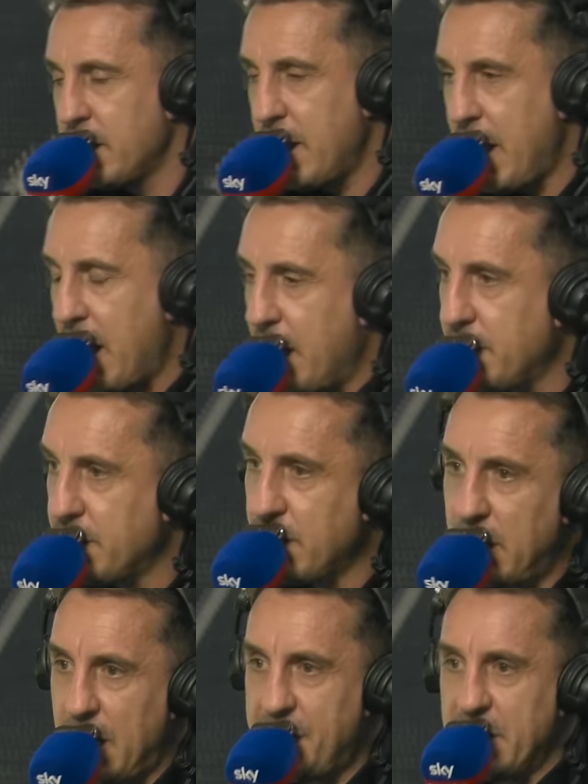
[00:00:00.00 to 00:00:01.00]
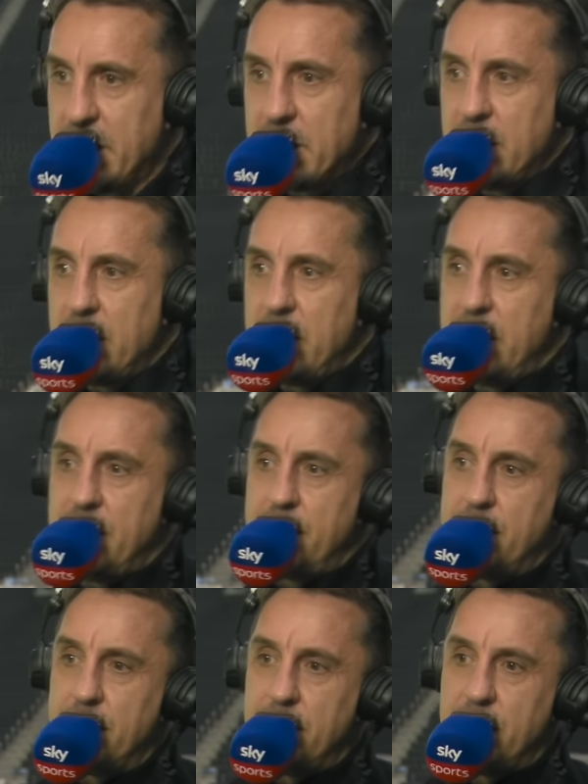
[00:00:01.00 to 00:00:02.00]
yeah, and I think that
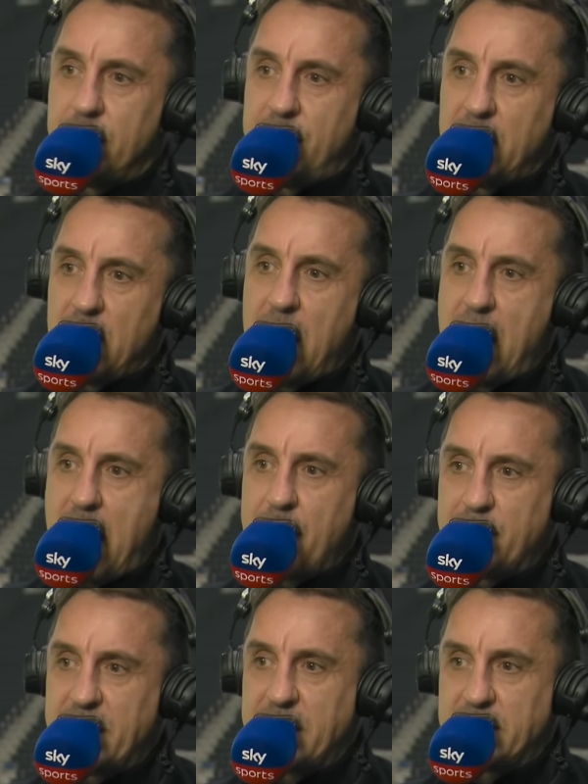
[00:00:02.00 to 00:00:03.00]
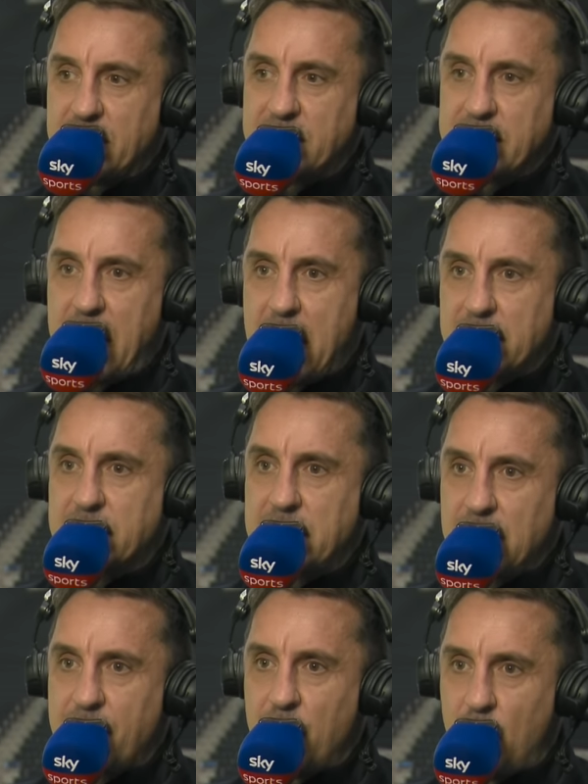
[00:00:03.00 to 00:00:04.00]
um, Villa, I, I, predicted at the start of the
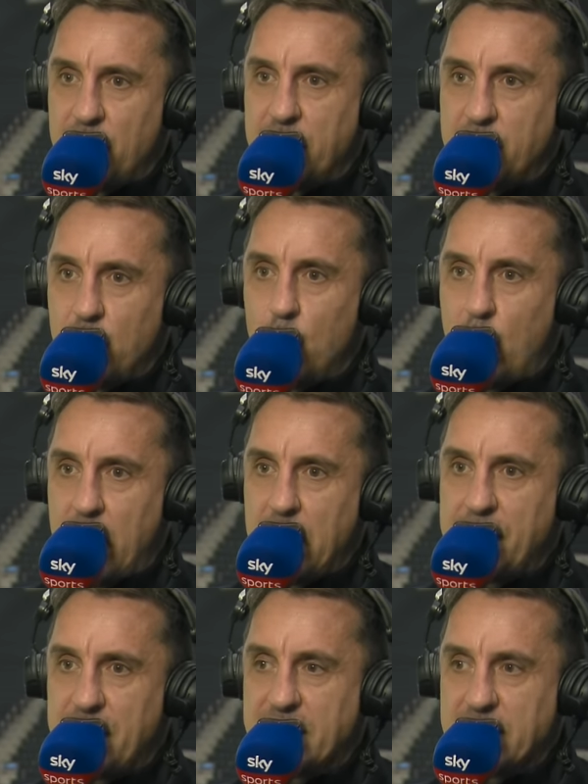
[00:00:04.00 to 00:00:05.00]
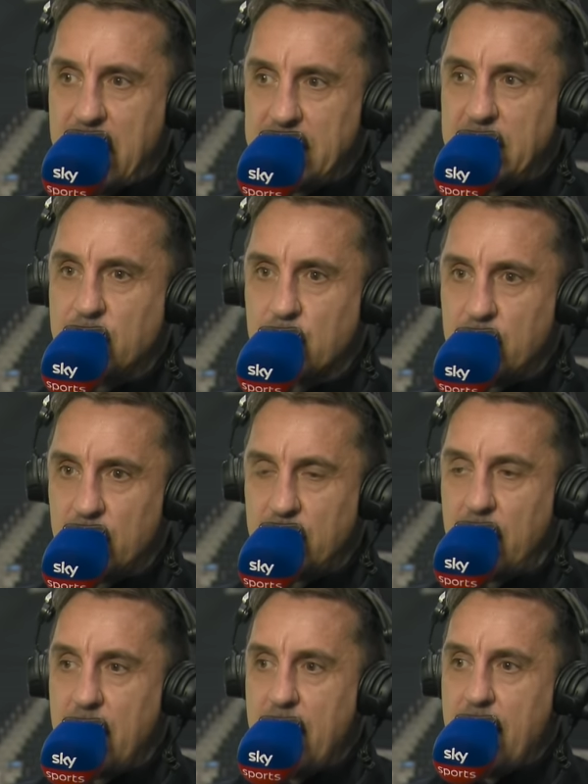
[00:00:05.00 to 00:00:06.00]
season, I thought they'd do well. I think the signings were good.
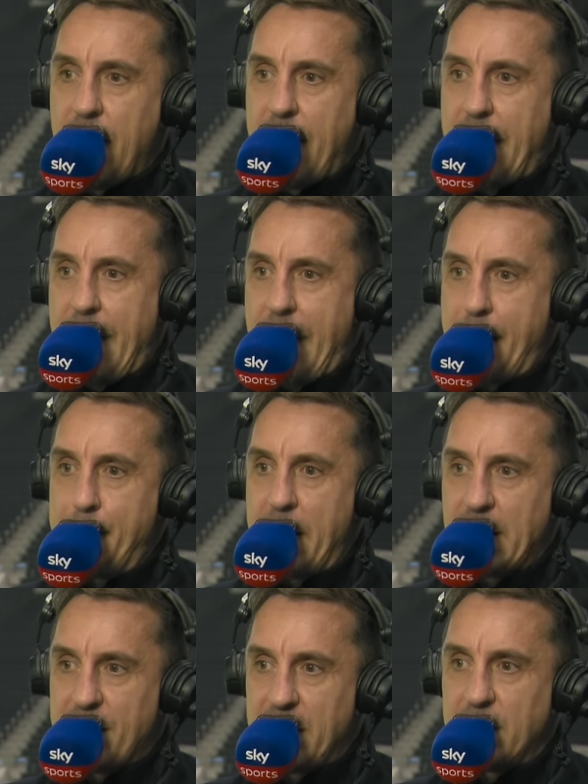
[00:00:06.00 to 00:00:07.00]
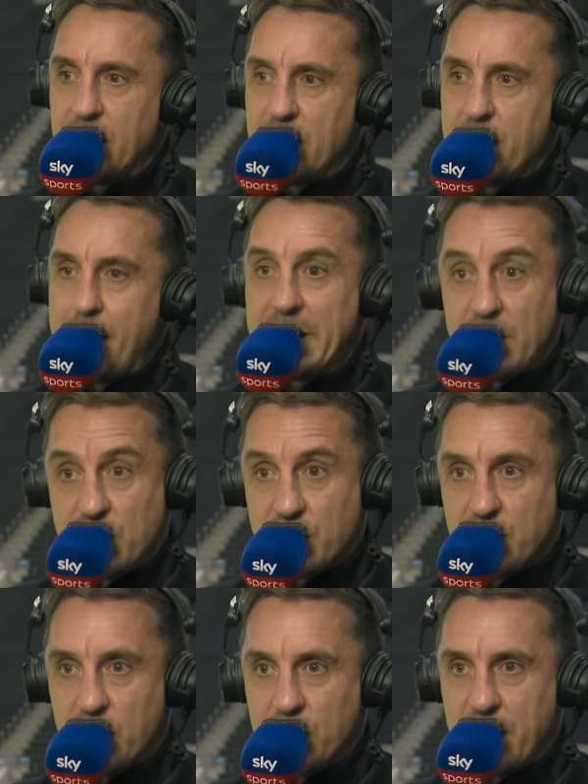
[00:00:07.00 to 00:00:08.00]
Um, and I think that the manager's
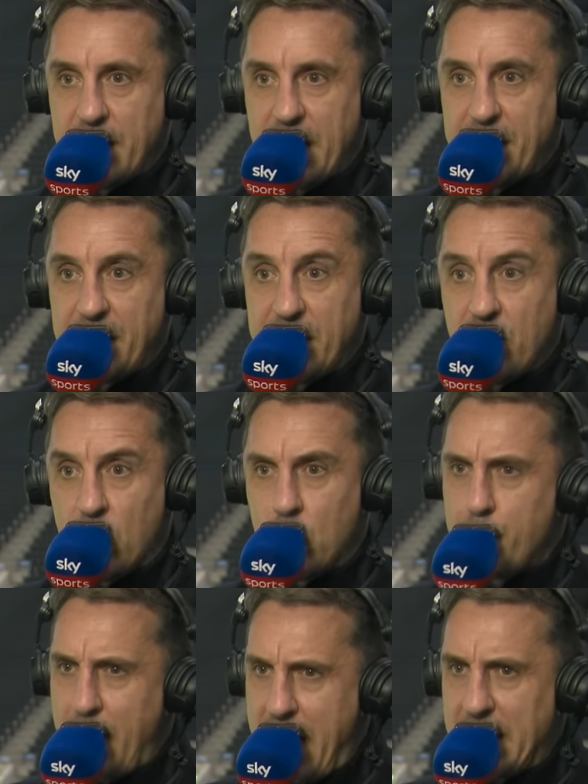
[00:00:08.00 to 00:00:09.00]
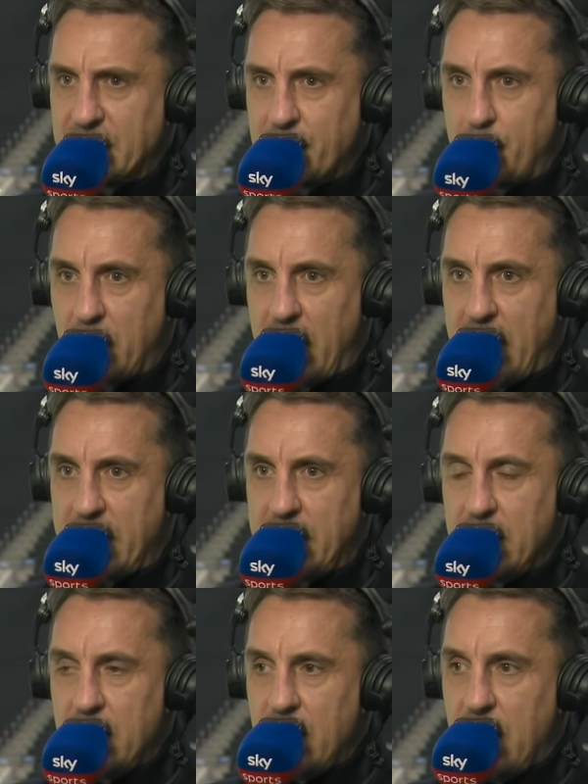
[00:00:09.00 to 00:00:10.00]
good, and I think they've got good patterns of play,
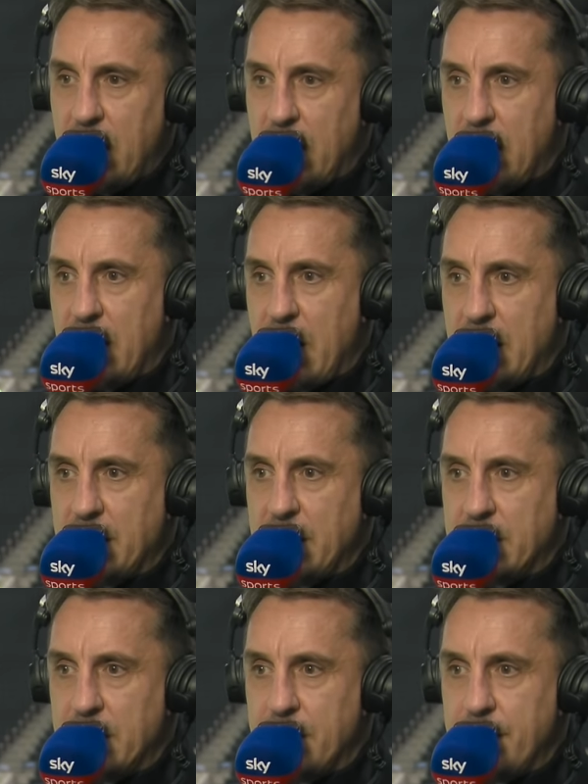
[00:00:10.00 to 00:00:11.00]
uh, and